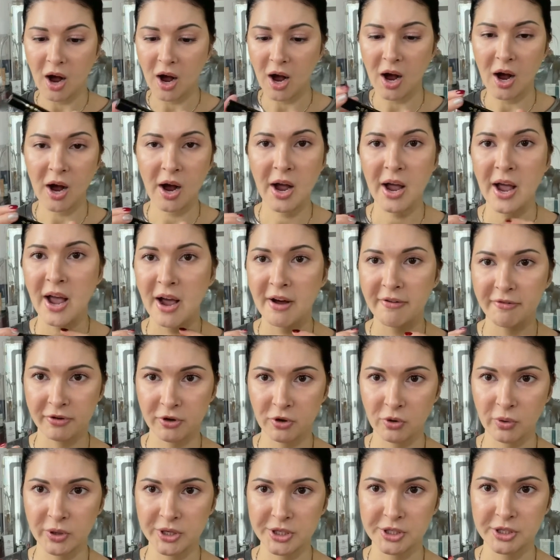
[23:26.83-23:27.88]
I have
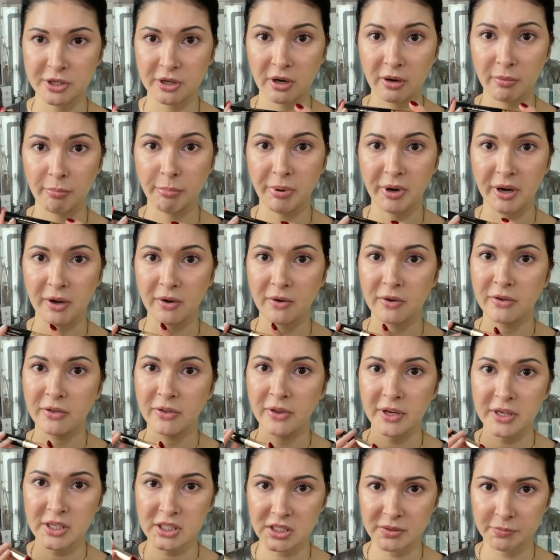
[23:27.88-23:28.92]
no idea, but
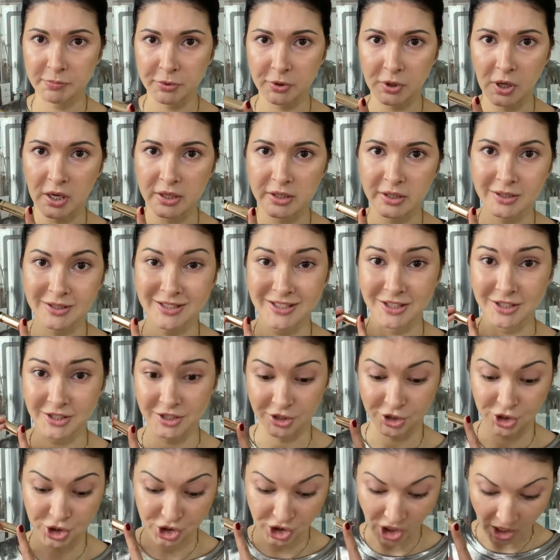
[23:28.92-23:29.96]
this product is a
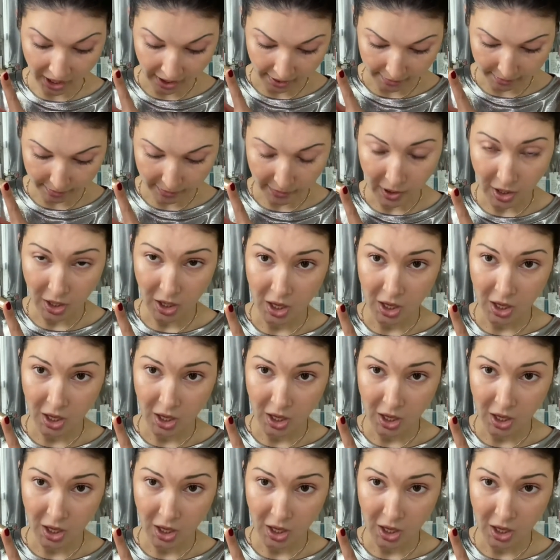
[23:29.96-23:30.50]
gem.